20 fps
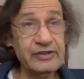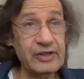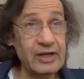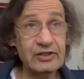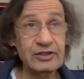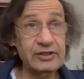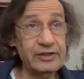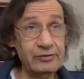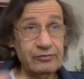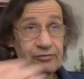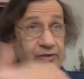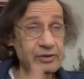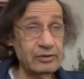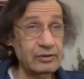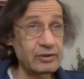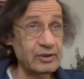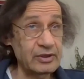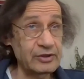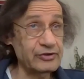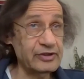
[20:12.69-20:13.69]
Actually, he'd
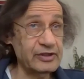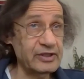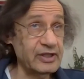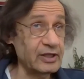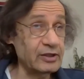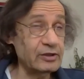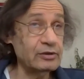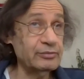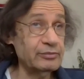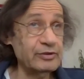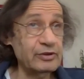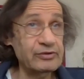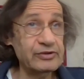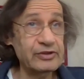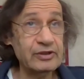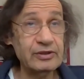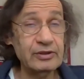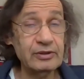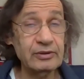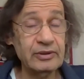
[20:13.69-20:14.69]
written incidental
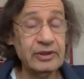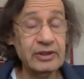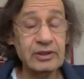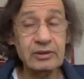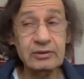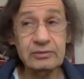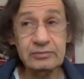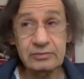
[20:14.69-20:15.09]
music to it.